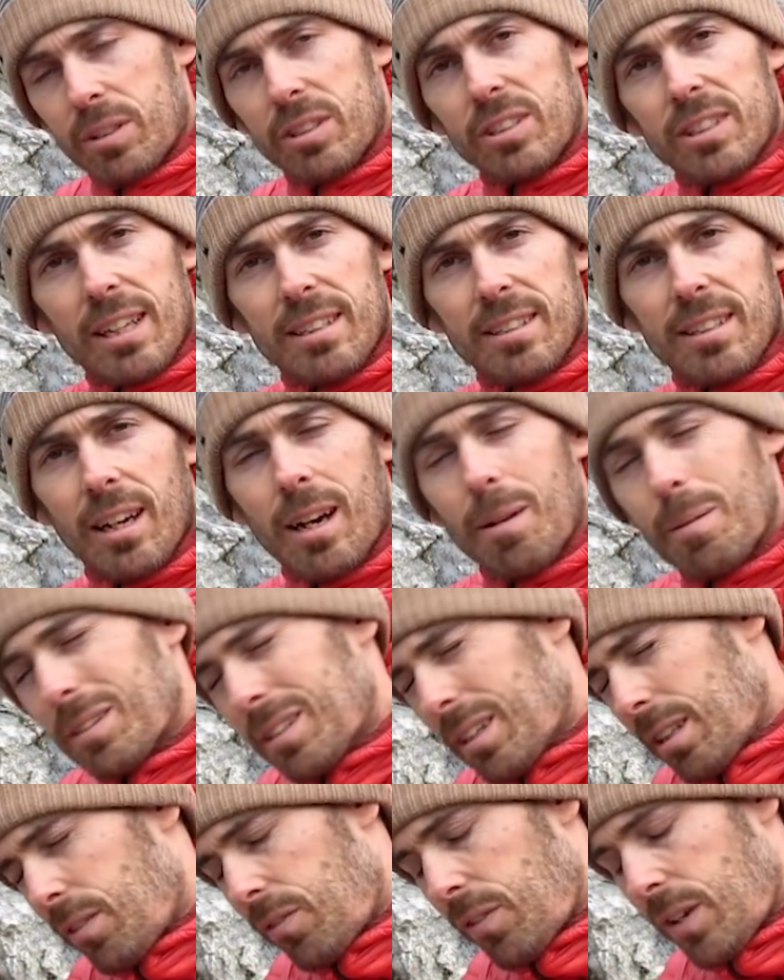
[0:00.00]
We set it up,
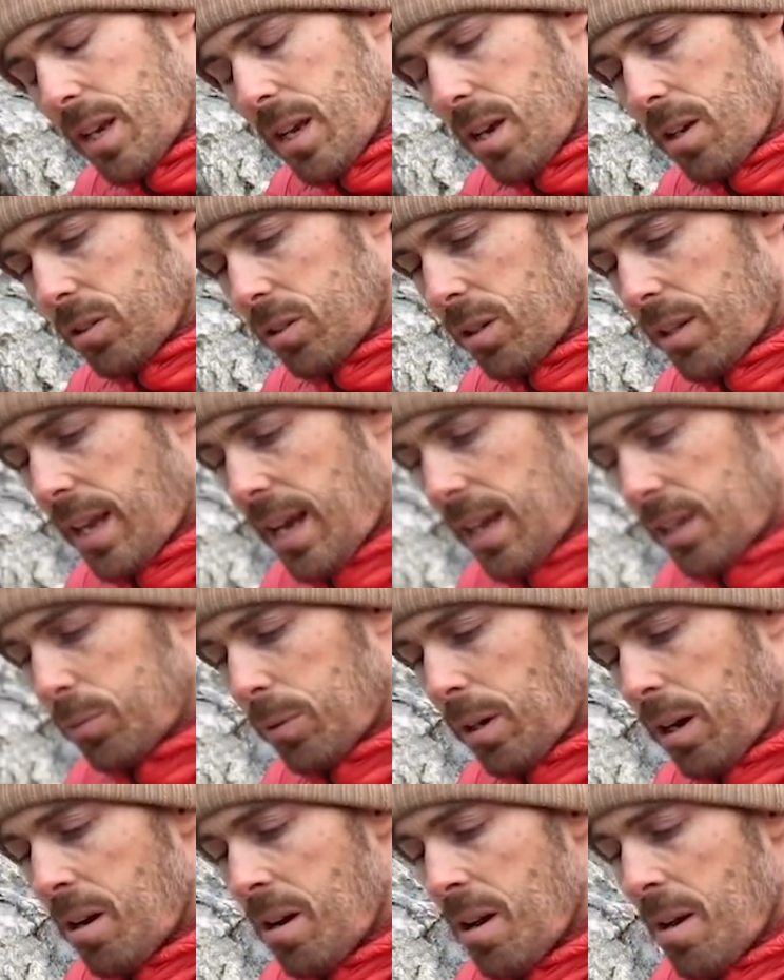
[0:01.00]
there's other videos on that as
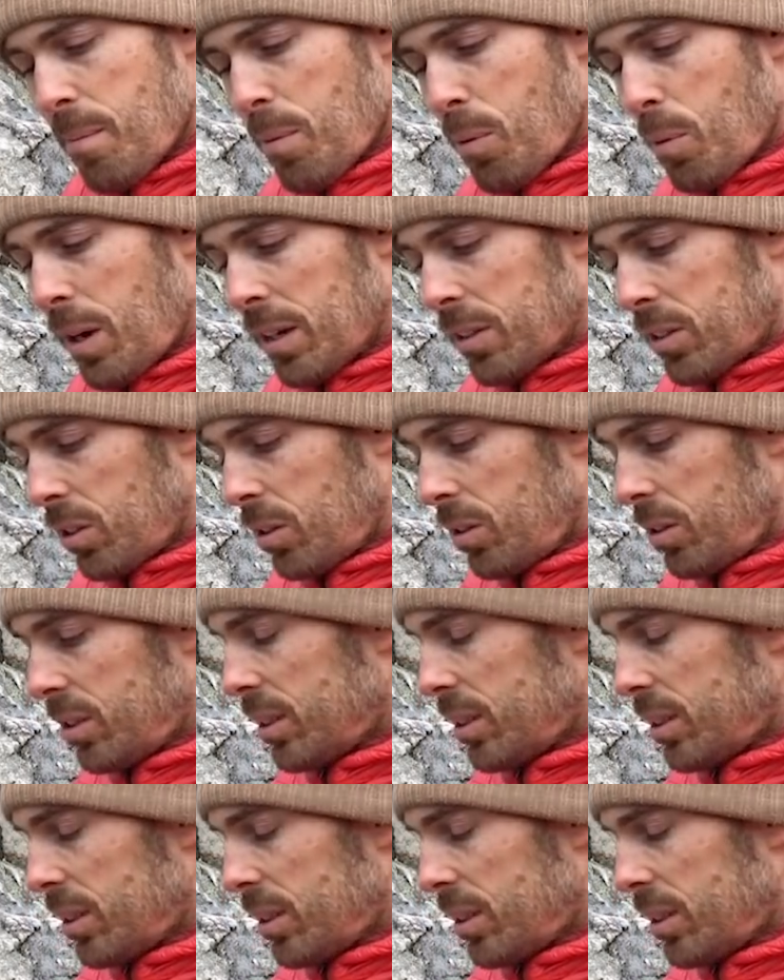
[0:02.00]
well. But what I do